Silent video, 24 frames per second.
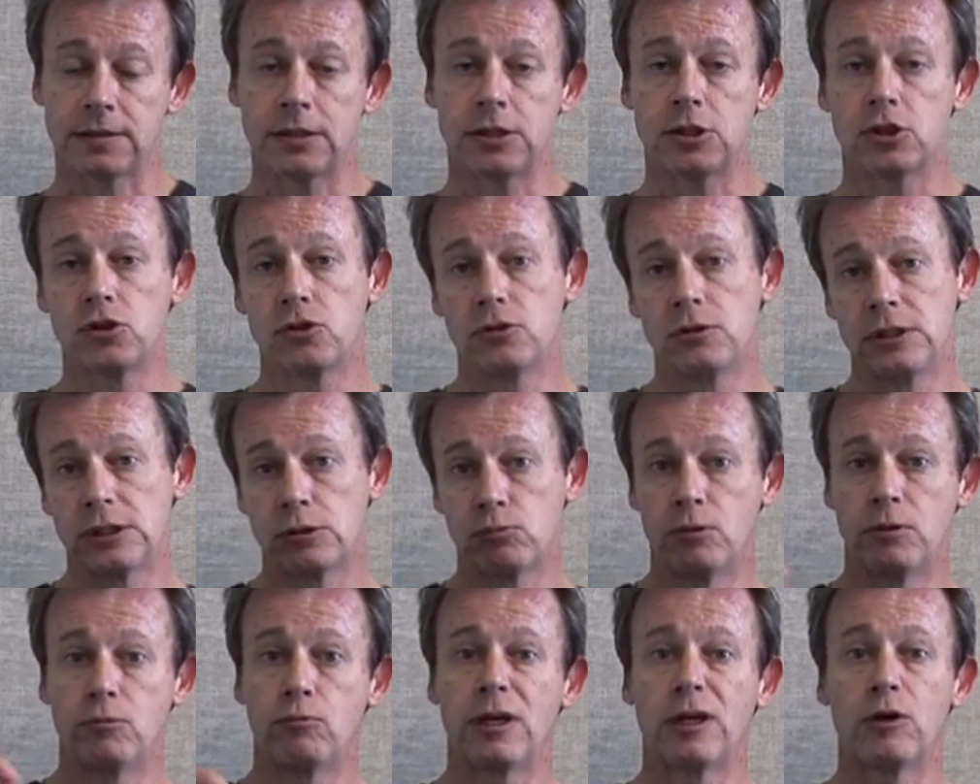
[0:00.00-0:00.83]
the students
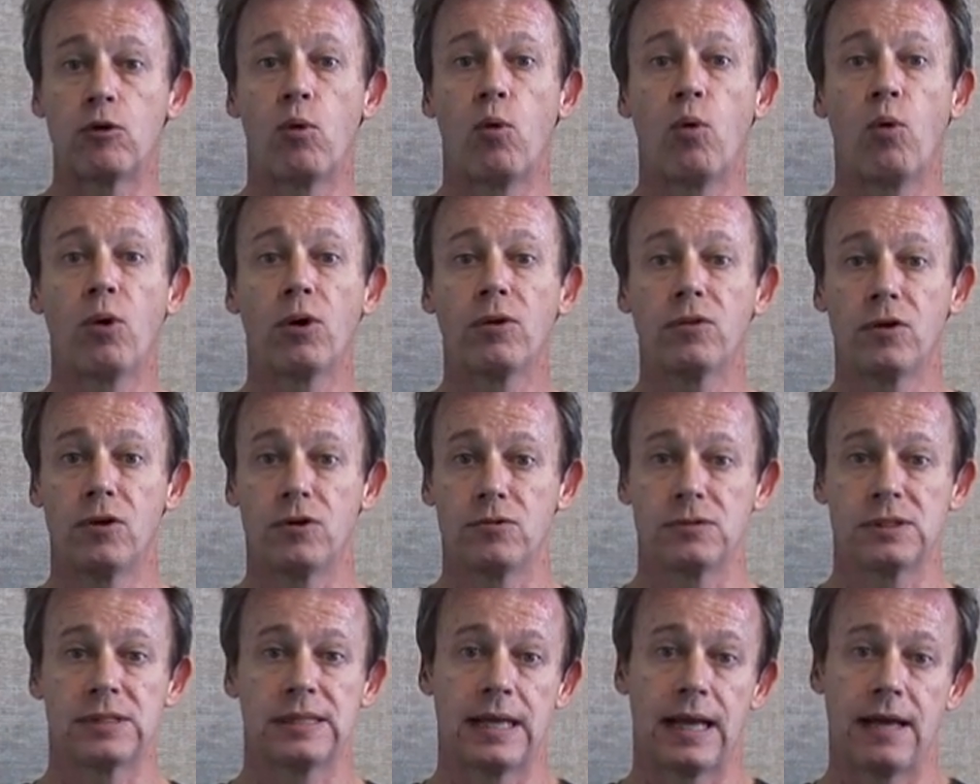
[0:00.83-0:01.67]
would record
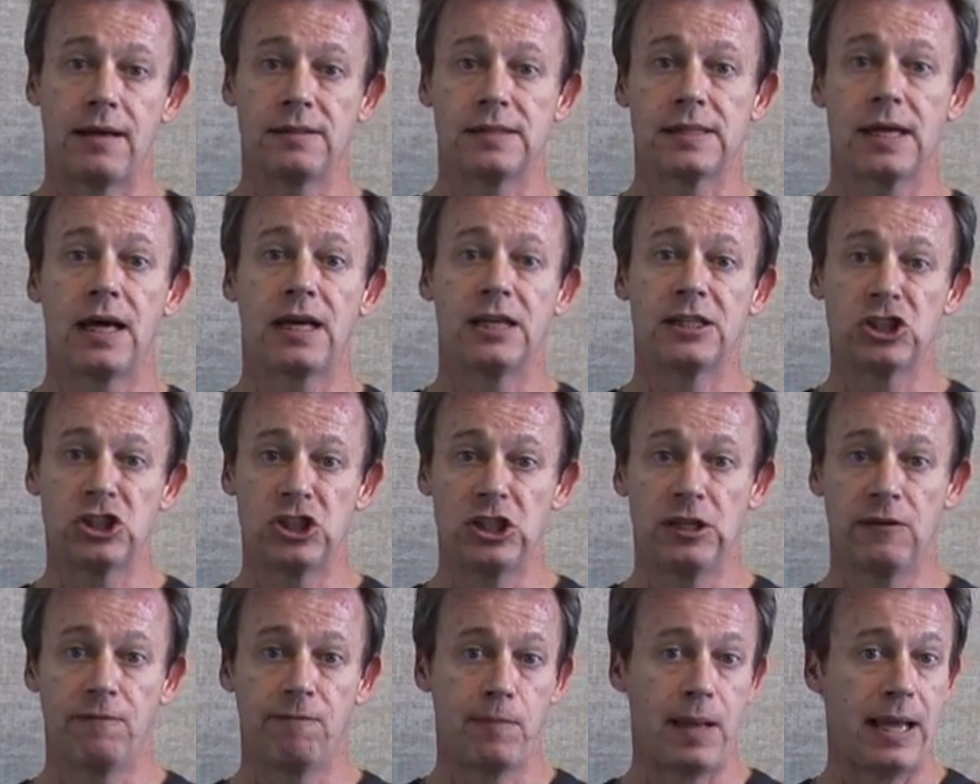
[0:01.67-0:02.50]
those sounds on a
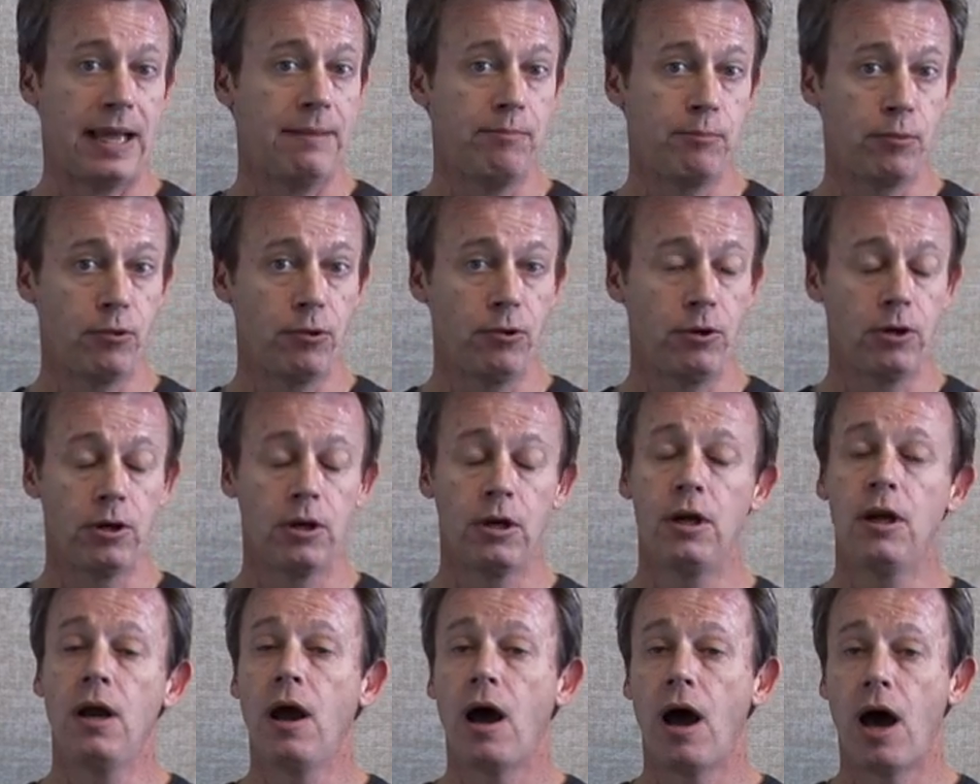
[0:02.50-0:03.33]
sheet of paper,
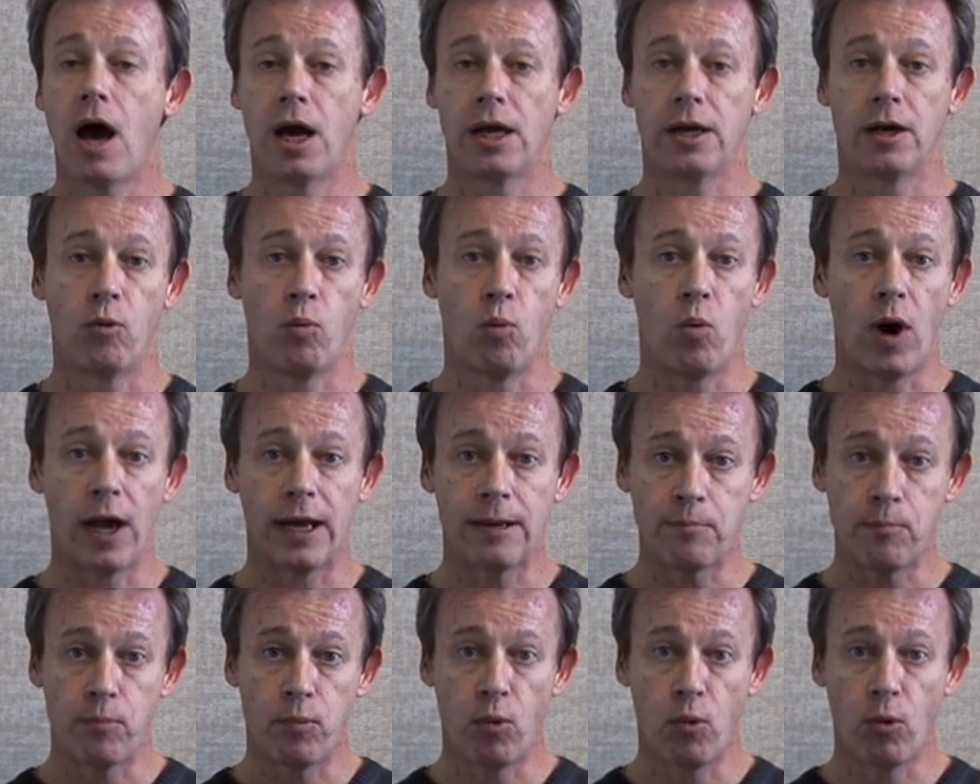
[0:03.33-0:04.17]
on a
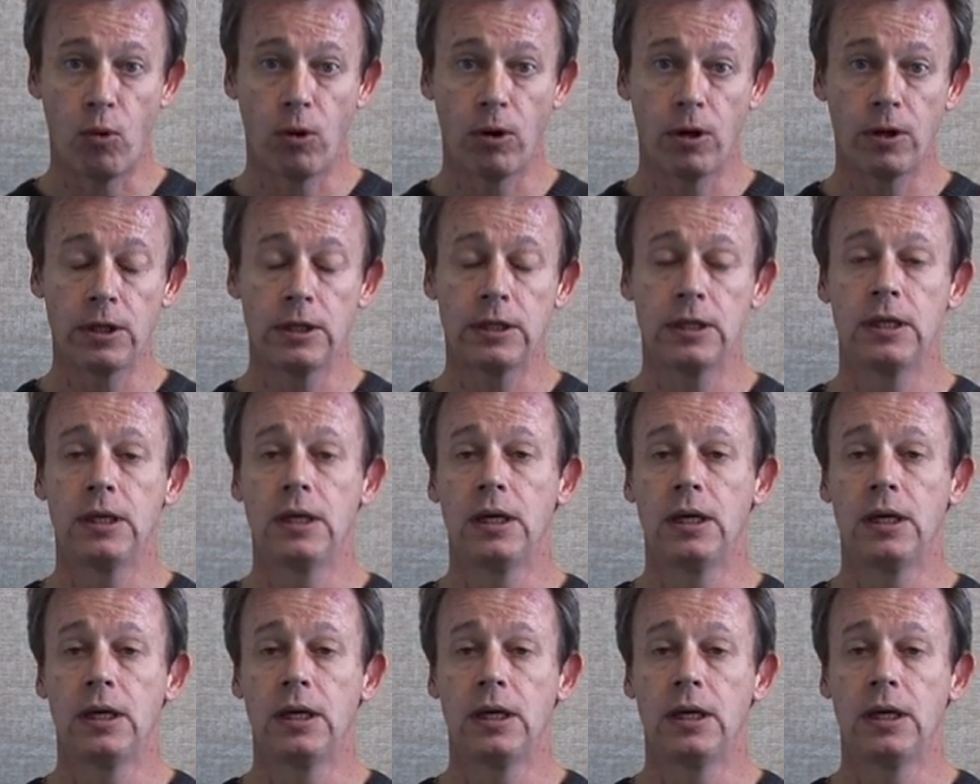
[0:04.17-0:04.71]
whiteboard,